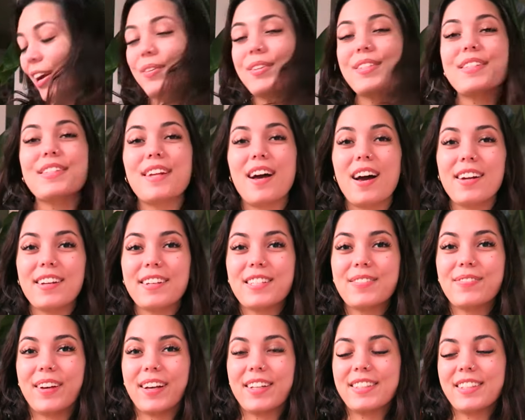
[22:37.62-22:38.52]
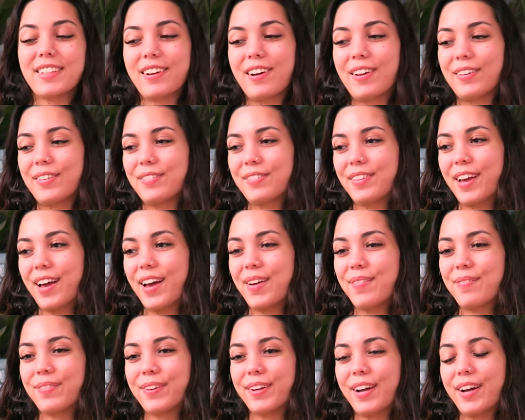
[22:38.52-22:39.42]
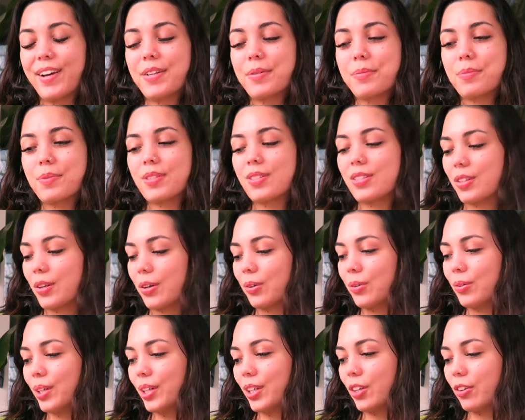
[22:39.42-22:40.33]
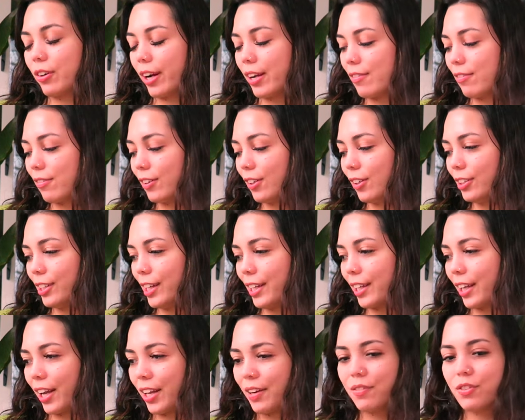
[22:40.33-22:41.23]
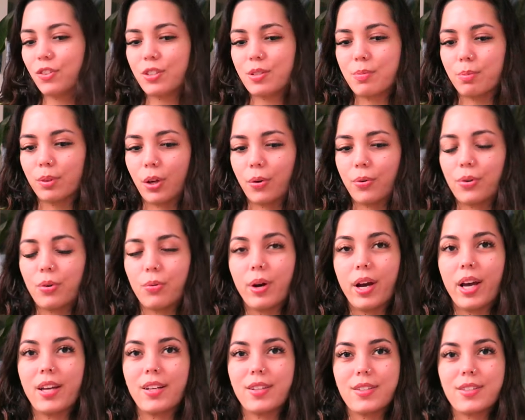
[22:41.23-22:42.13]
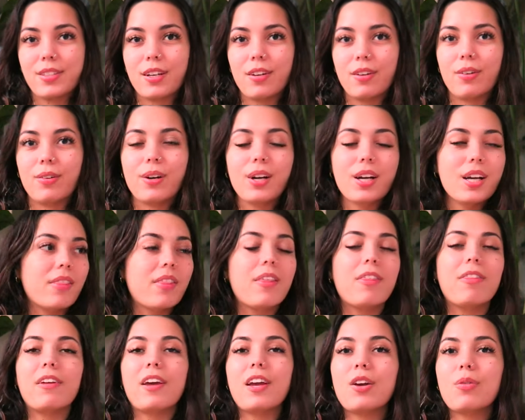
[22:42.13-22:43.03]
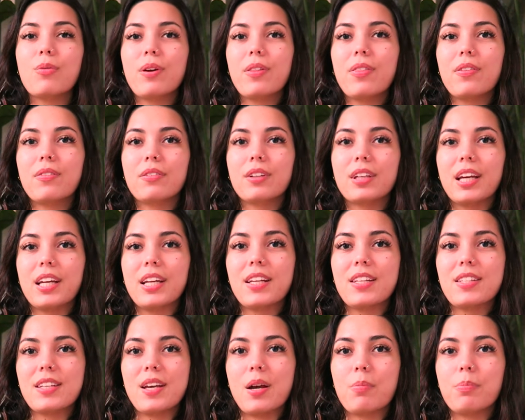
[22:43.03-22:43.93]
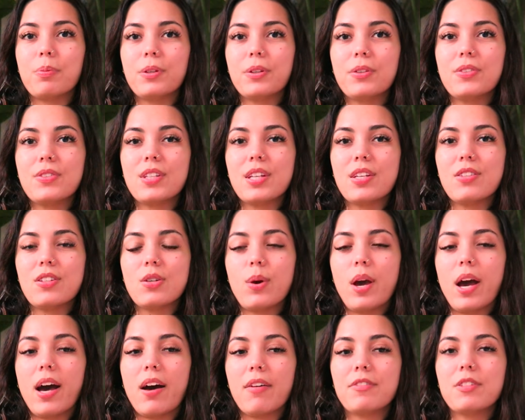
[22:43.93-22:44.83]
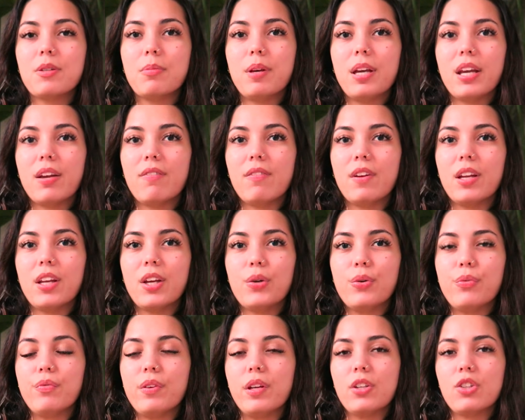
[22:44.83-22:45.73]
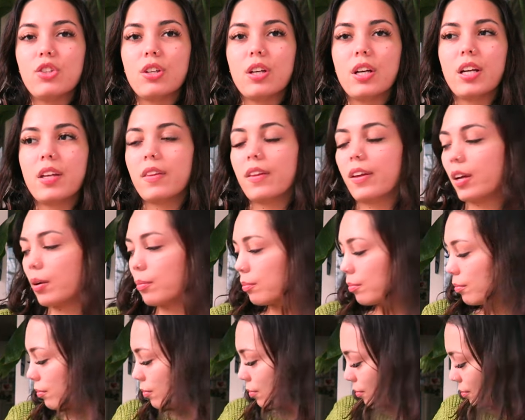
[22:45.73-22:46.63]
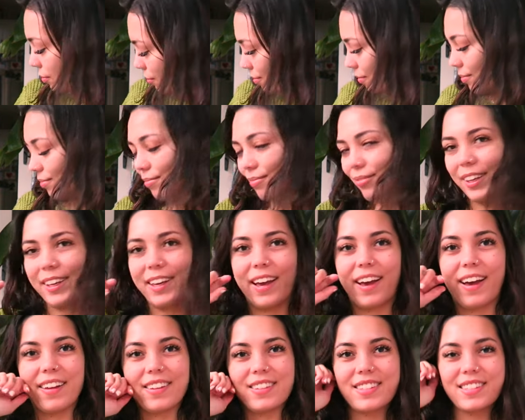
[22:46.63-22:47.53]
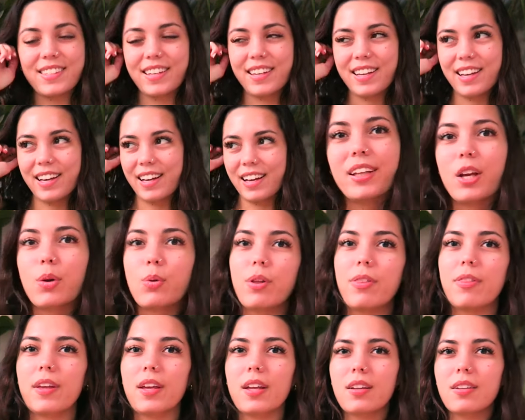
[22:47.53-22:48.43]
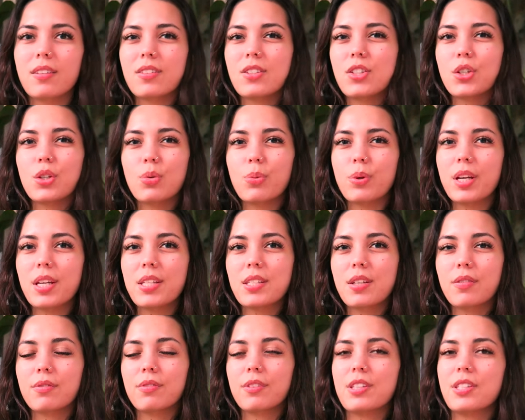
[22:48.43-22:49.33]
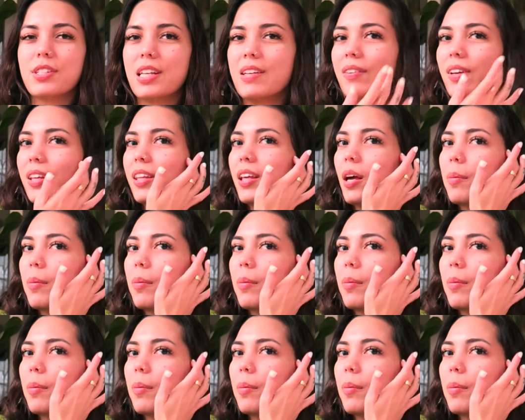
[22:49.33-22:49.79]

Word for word: I was not expecting all of that, but I am so grateful and kind of just blown away. So the thing with getting samples is you have to make a video featuring them, the cats, like within two weeks of receiving